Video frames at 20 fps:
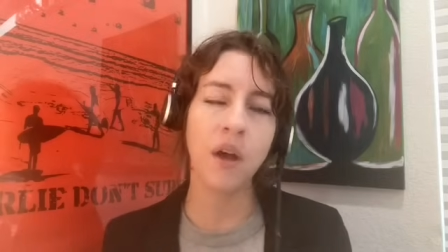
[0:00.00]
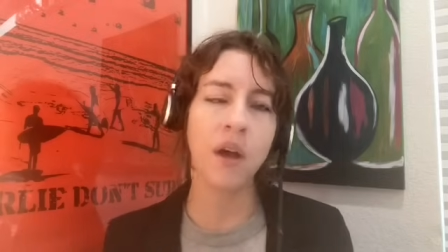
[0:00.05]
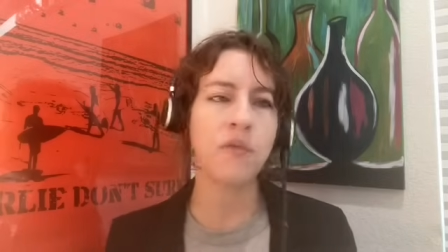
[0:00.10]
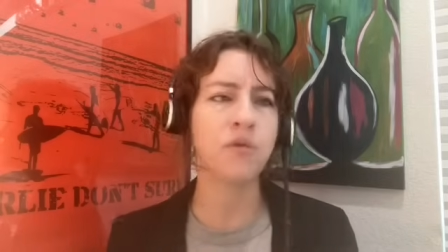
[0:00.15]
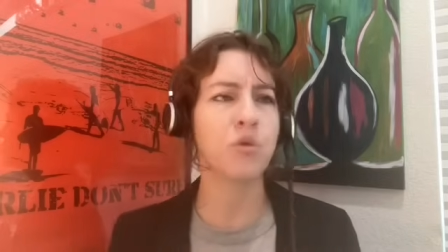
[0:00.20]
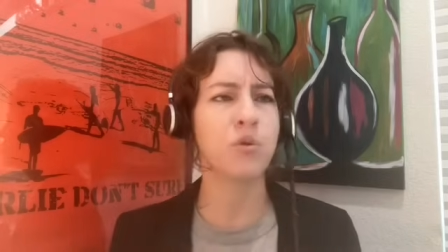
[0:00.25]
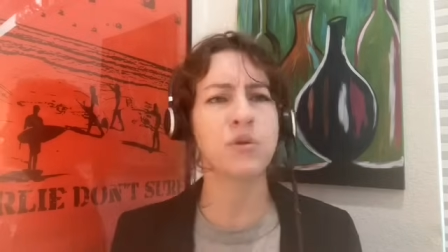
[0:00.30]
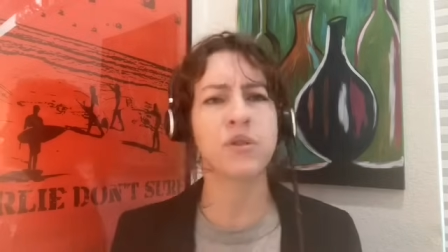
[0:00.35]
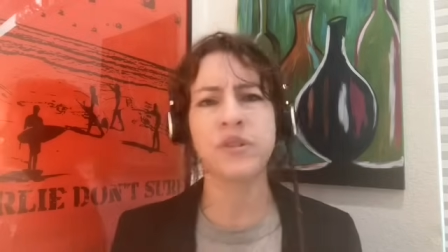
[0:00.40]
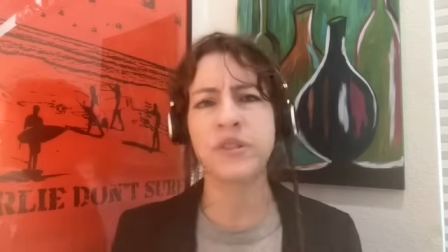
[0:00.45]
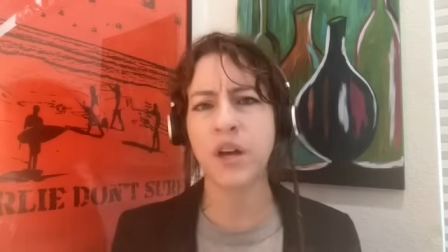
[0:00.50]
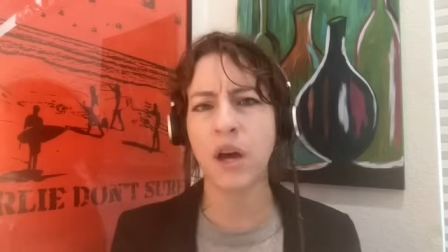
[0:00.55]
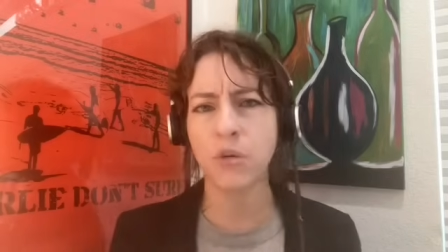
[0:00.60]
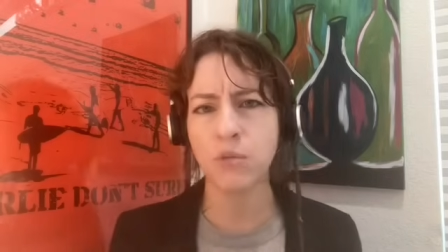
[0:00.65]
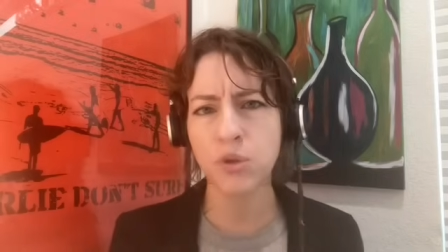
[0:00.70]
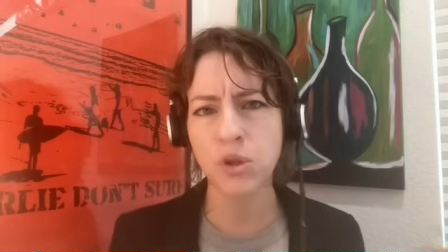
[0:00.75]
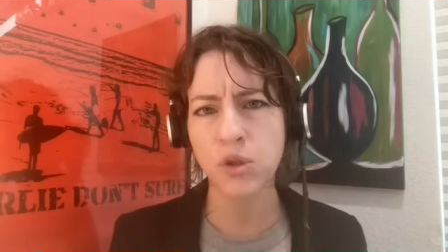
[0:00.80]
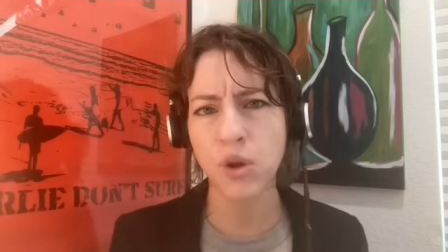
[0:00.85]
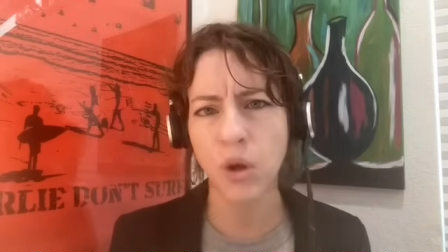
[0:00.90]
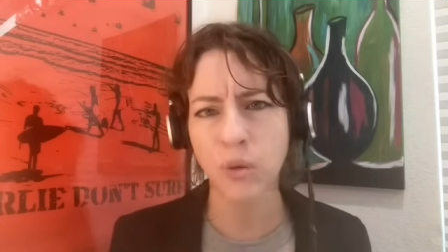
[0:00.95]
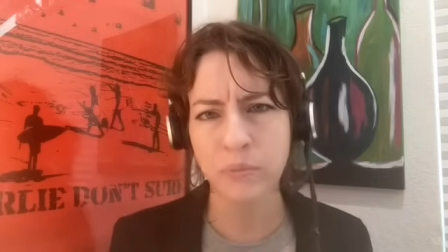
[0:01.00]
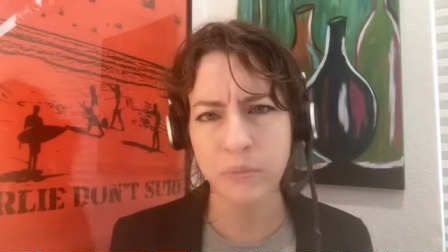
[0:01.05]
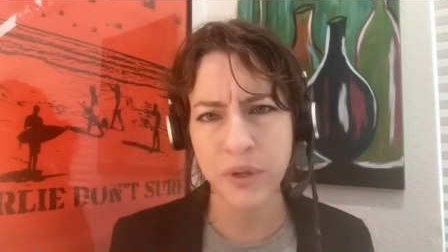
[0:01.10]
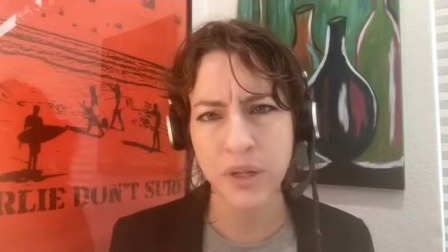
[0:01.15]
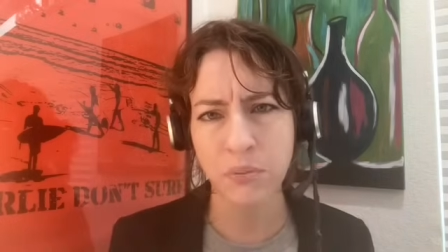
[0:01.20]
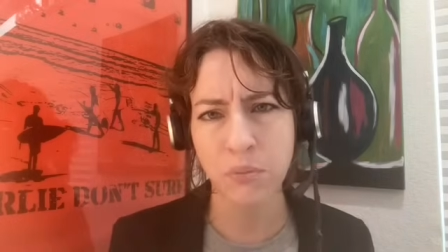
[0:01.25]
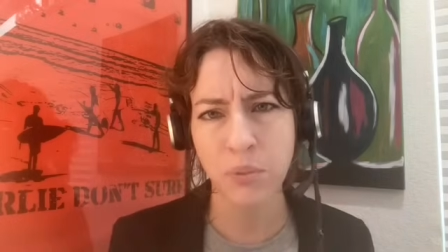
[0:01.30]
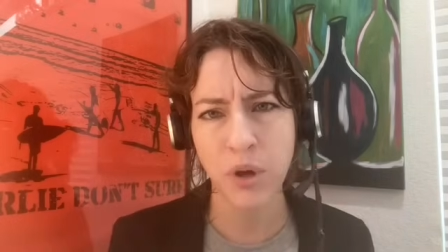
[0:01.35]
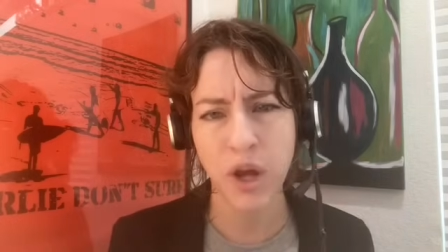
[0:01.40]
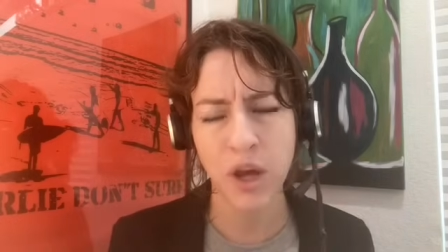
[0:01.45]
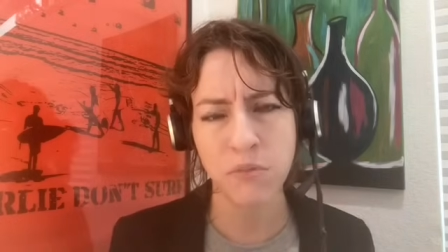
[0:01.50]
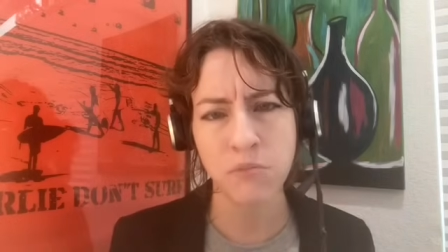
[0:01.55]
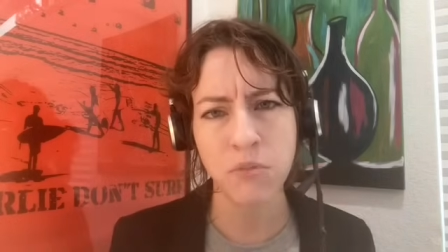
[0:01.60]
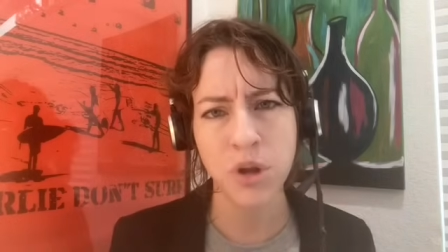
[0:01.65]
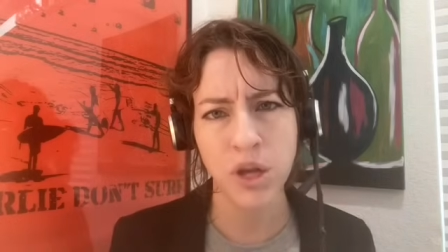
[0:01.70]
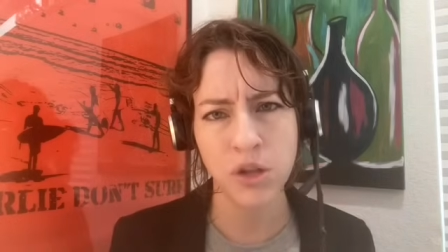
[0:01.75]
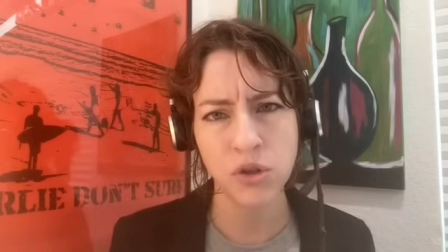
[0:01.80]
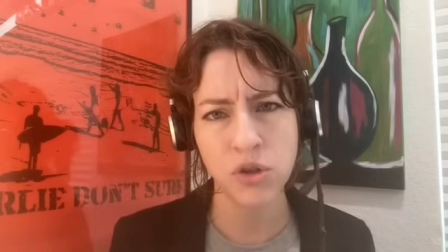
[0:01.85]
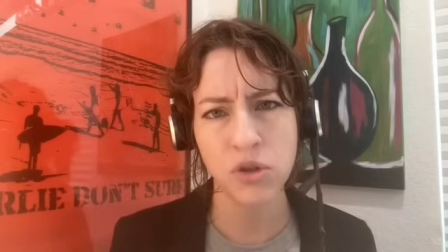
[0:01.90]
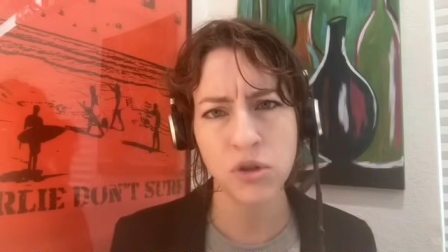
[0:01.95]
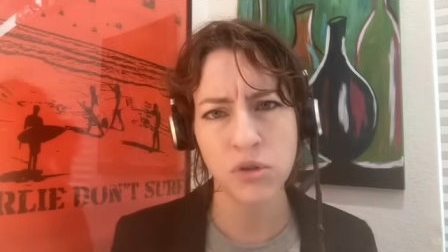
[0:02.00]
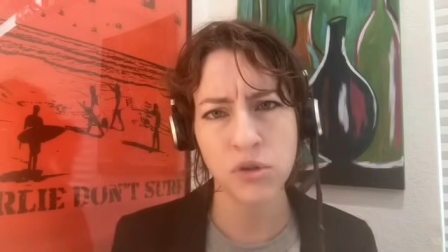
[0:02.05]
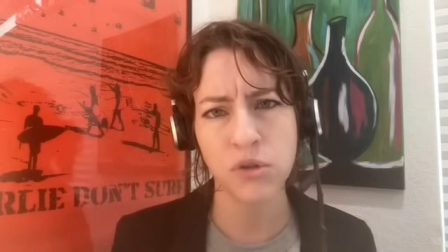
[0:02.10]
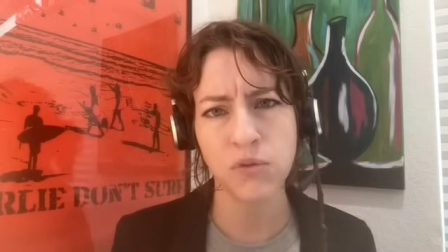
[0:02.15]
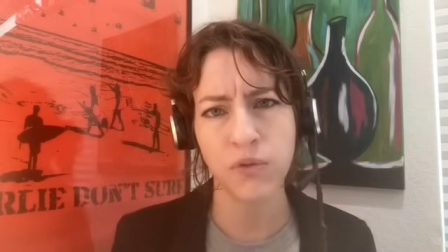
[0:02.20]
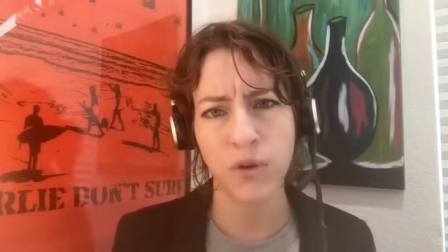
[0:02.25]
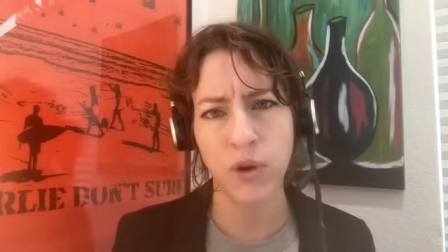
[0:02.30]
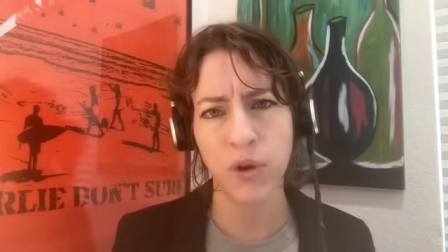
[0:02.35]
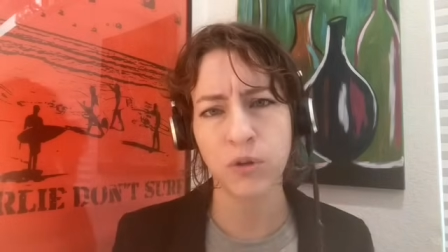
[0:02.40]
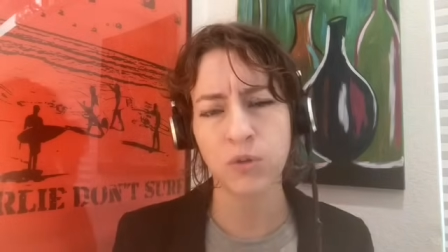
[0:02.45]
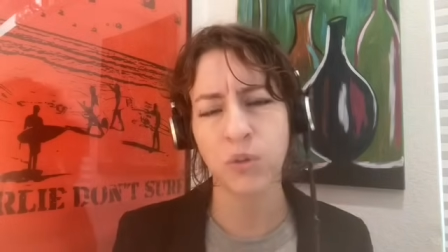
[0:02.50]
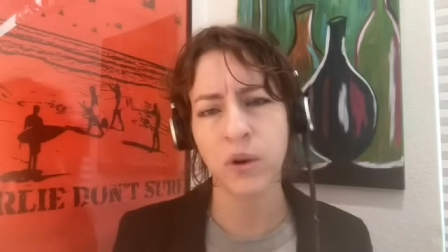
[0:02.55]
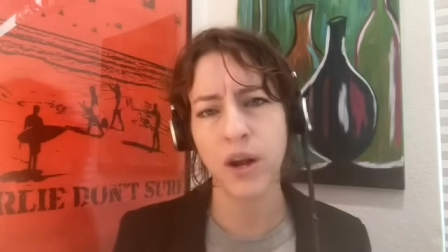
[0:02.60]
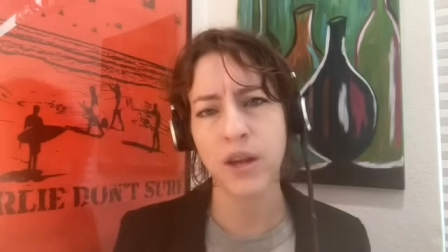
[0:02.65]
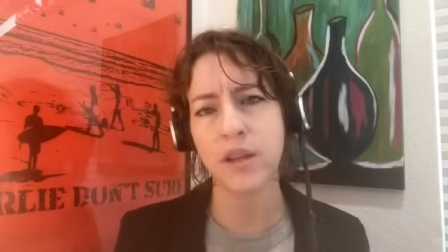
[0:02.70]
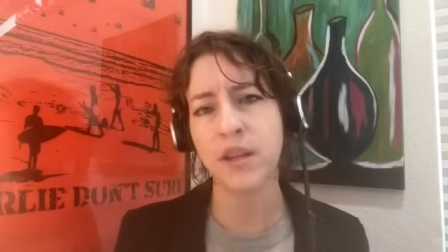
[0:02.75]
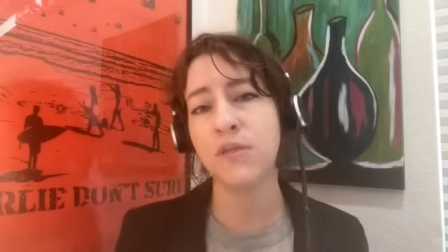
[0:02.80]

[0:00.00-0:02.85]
Of course, that was all Big Bad Manson's fault, right?